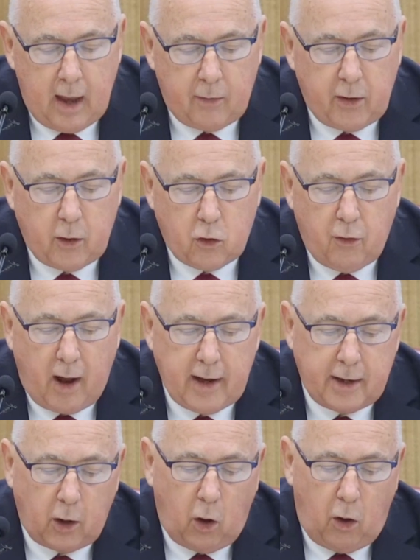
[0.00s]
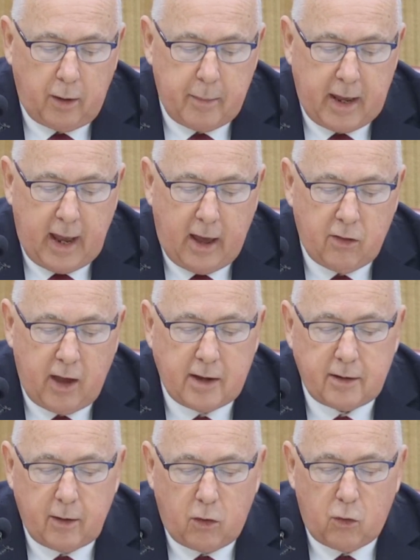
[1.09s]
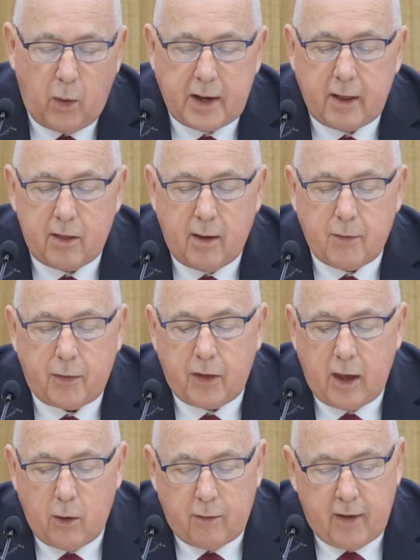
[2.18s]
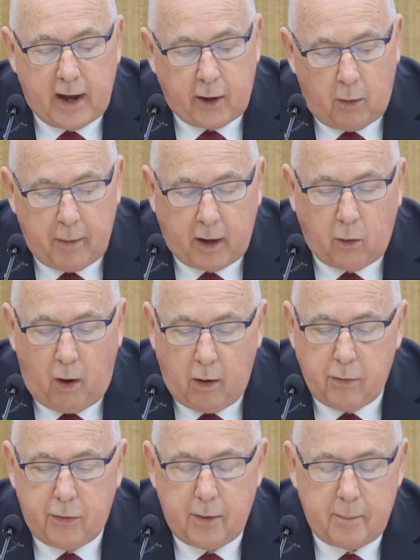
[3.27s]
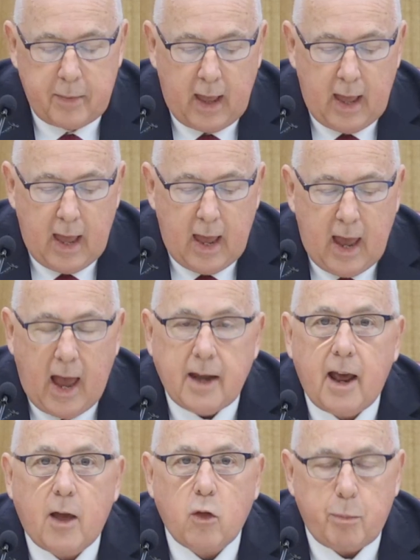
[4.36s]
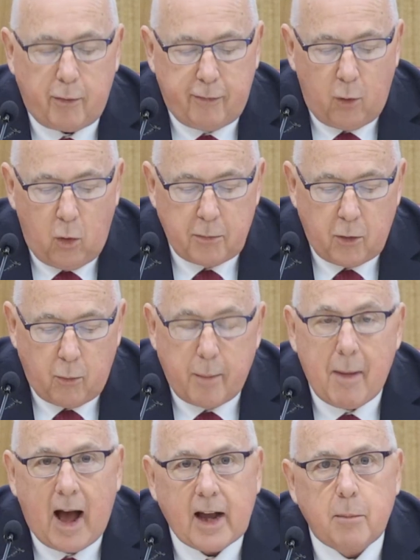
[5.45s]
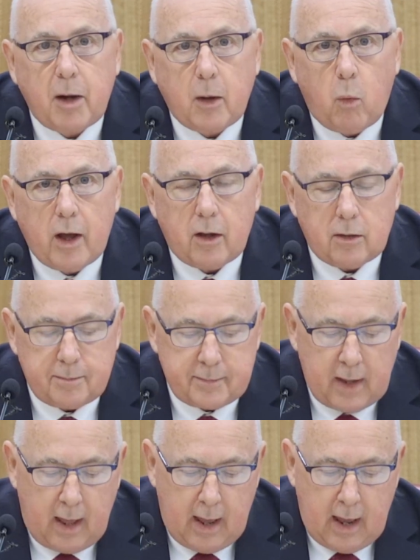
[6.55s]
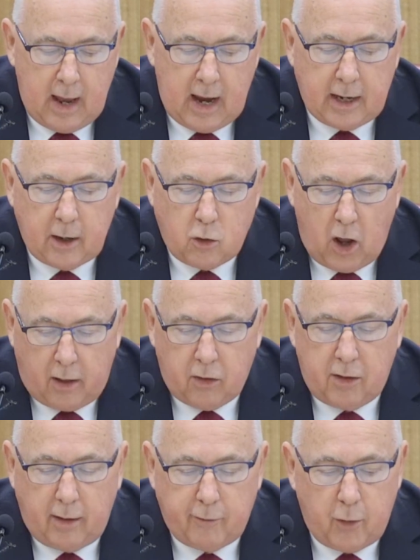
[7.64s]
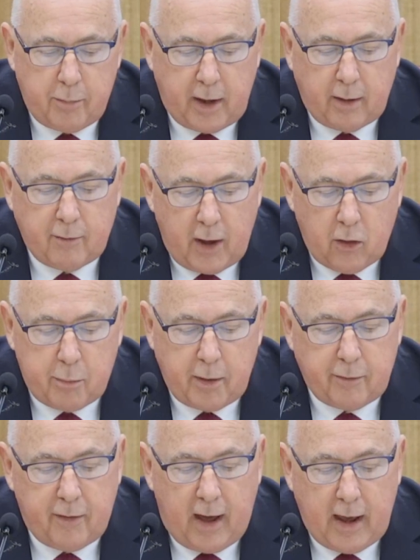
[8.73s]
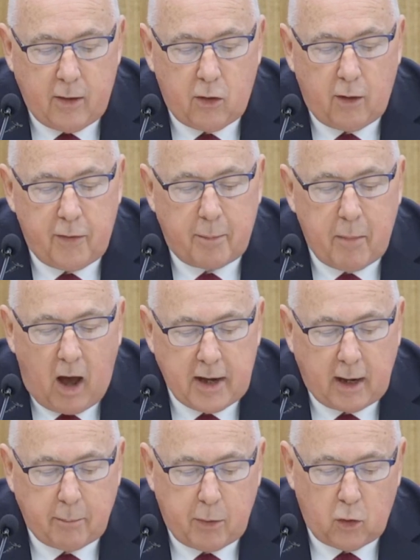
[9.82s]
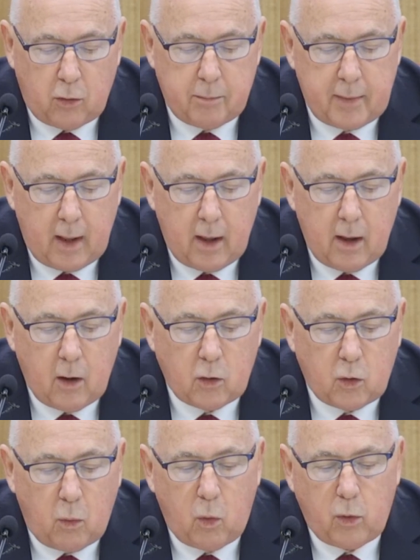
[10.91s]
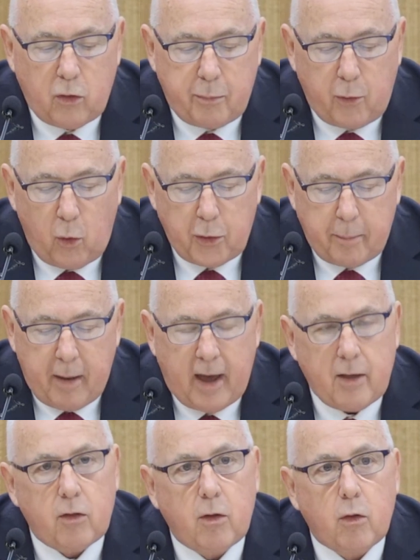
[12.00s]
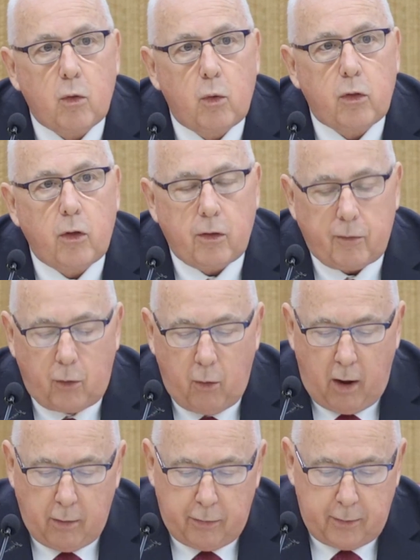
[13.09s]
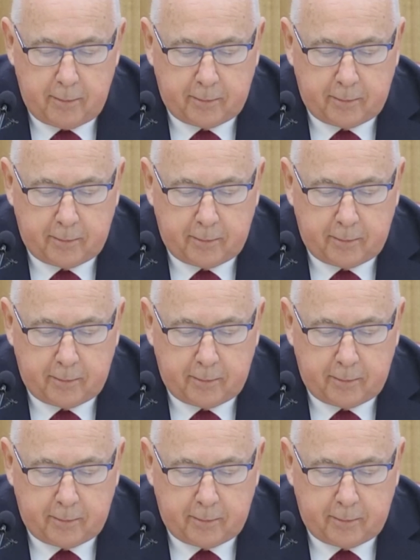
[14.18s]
"The Australian economy has entered its 27th year of economic growth and has performed remarkably well in adjusting from the investment phase of the mining boom towards broader-based sources of growth.